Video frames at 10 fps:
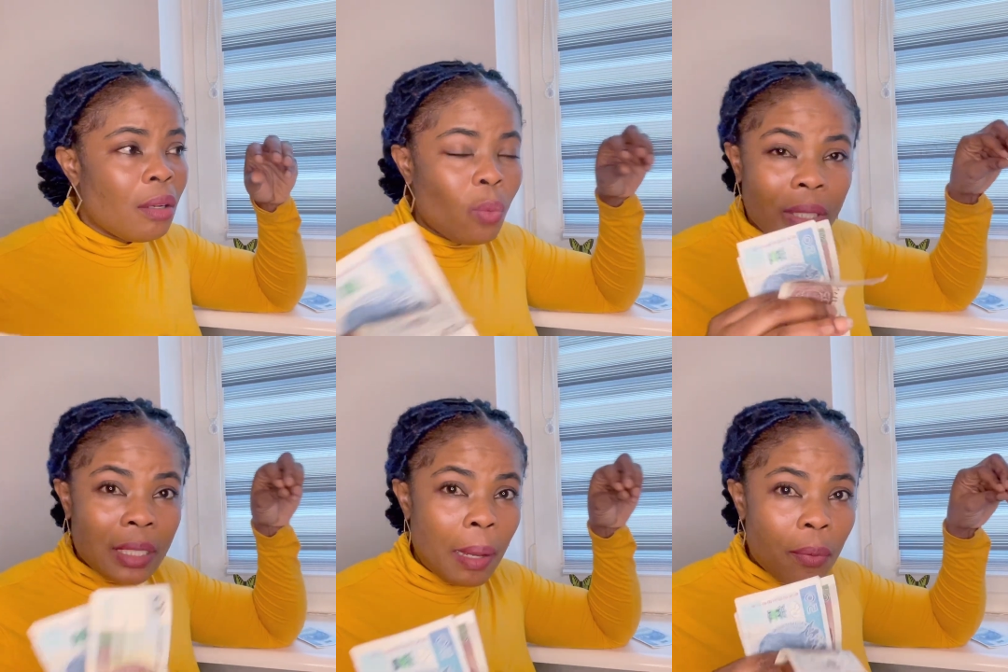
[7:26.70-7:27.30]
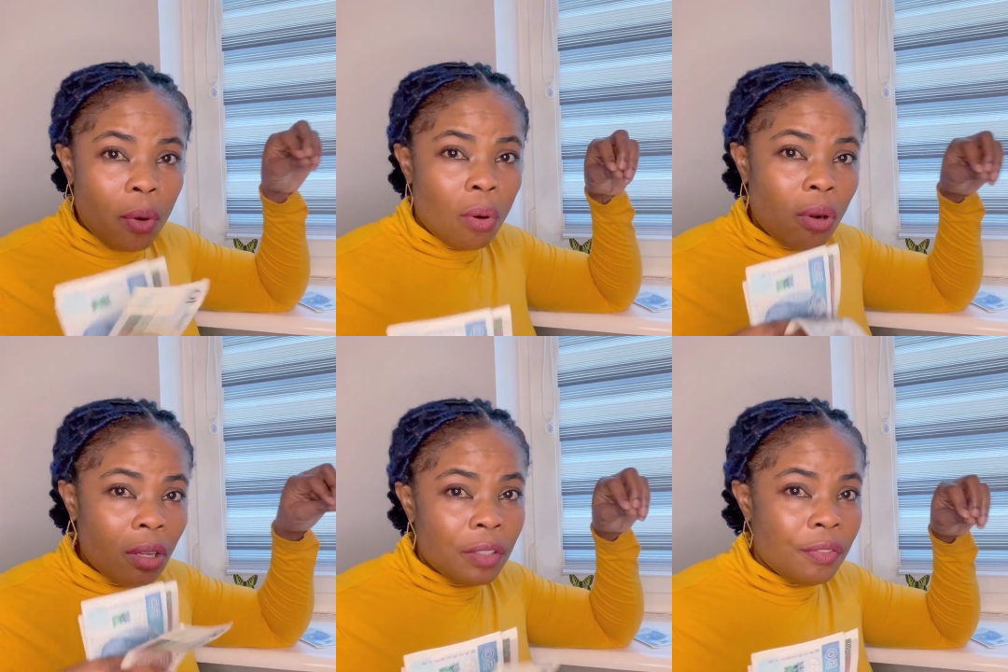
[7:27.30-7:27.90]
WhatsApp call,
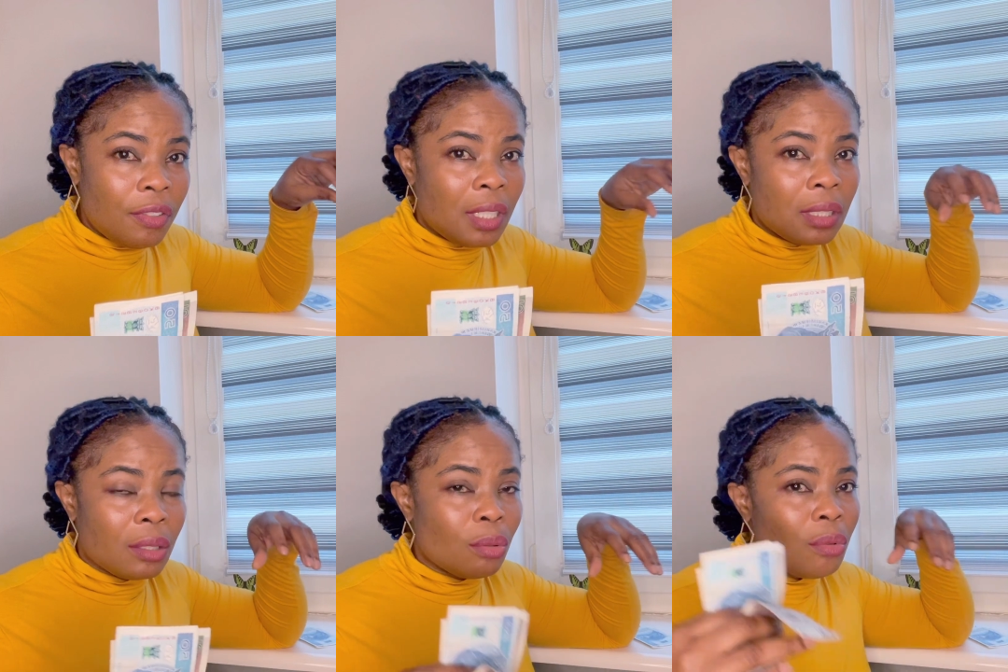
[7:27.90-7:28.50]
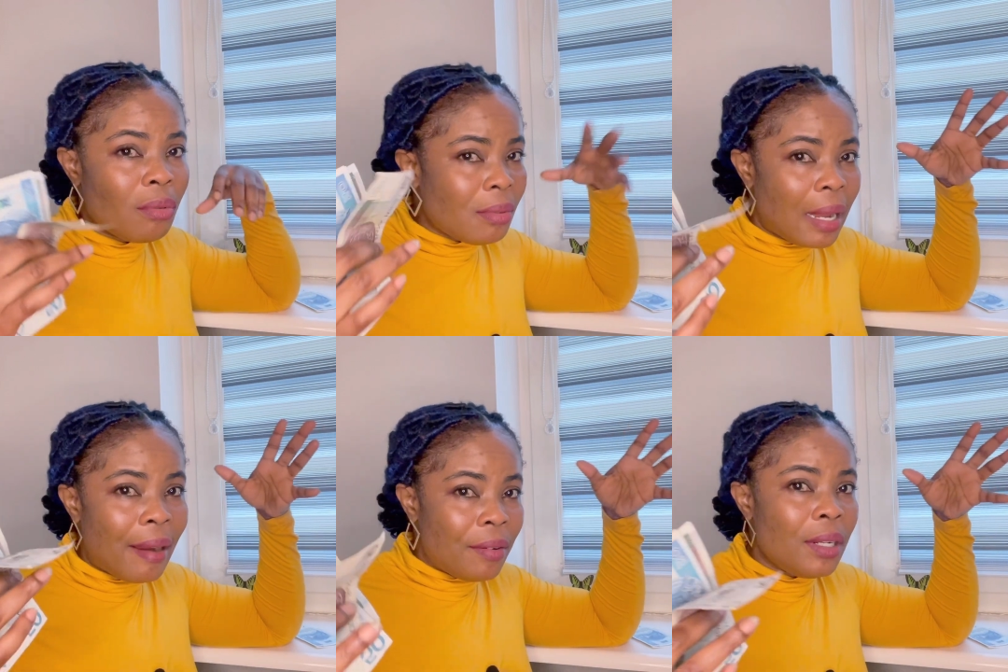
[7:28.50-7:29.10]
calling friends. So
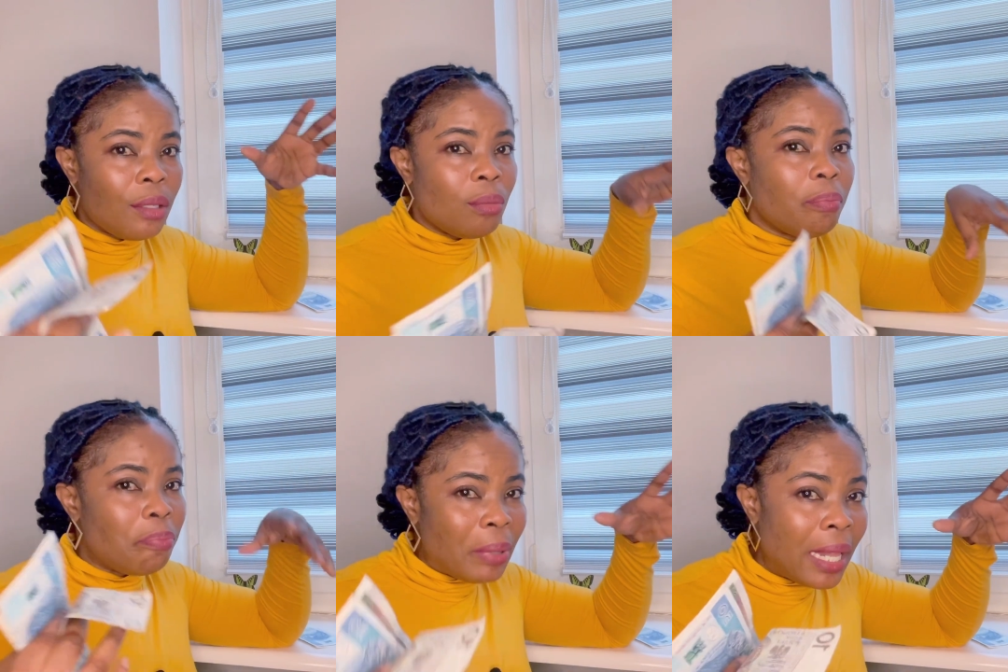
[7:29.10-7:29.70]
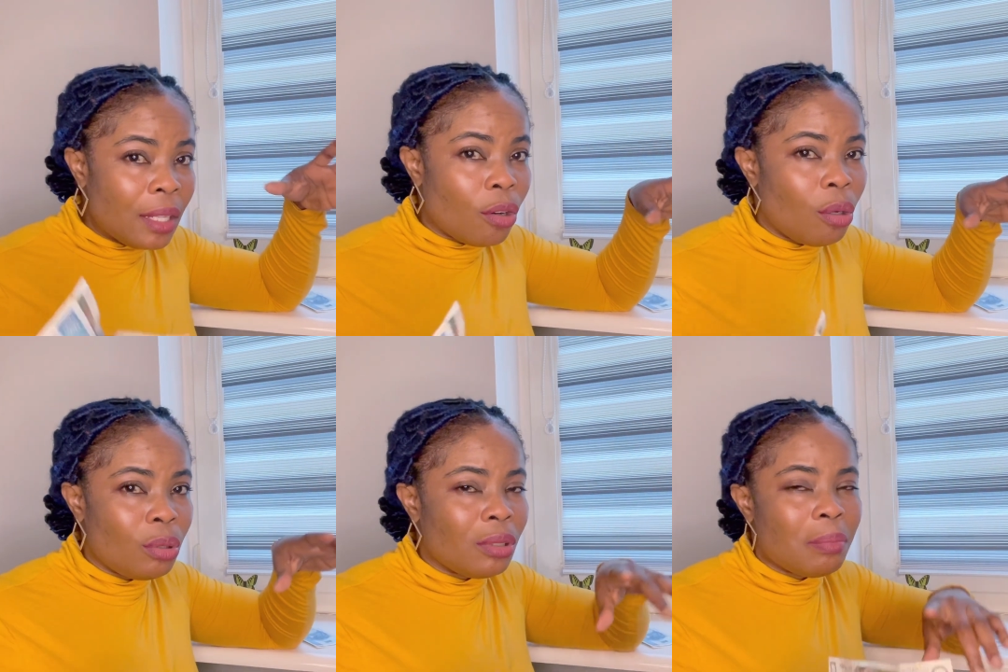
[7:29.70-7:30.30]
I really barely
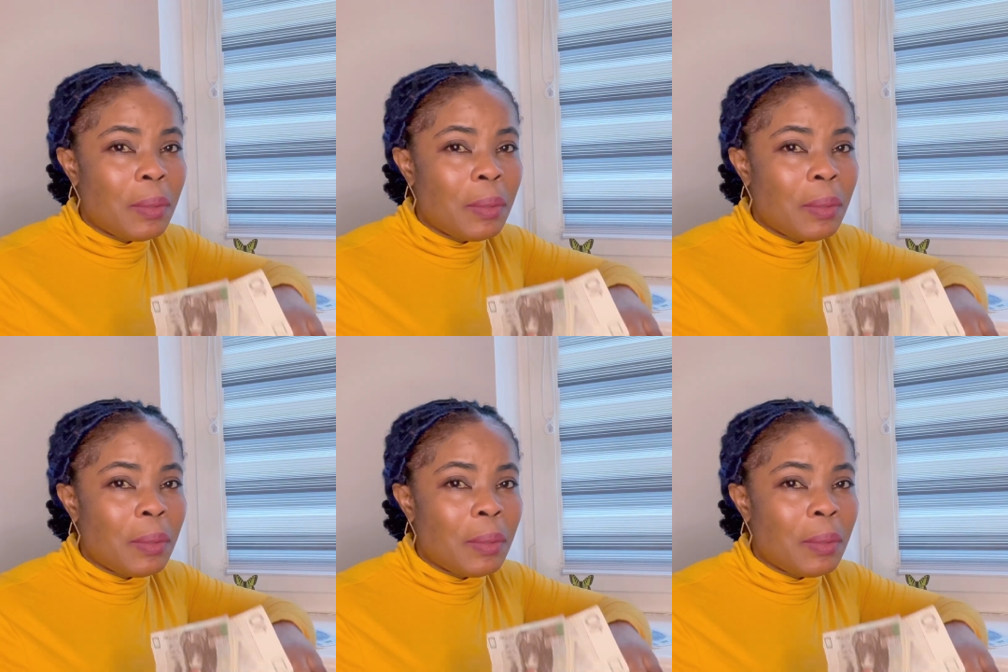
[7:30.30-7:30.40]
call those.